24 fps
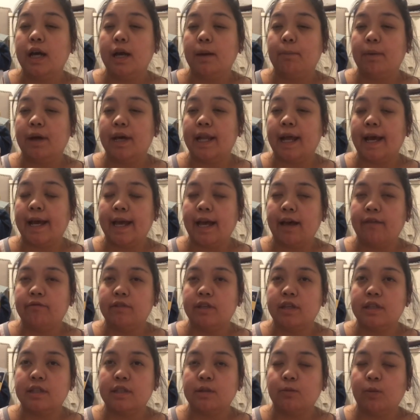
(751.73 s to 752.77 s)
But I have
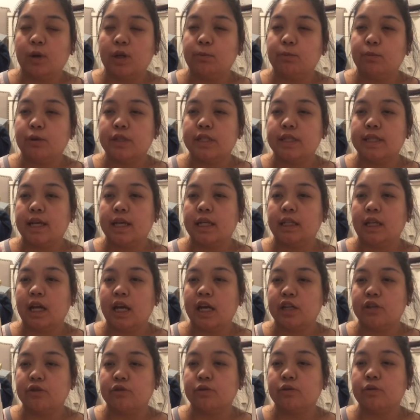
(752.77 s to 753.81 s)
this one percent
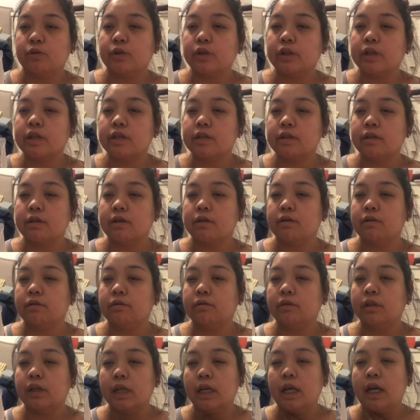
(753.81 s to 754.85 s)

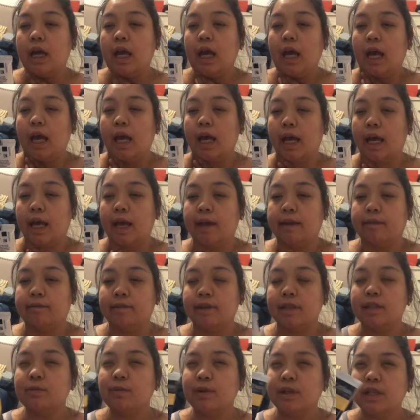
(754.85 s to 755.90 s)
hydrocortisone,
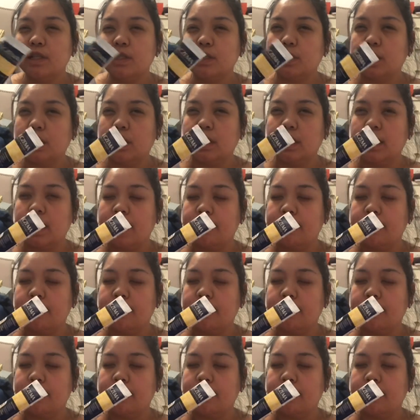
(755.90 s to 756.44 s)
and this one is good.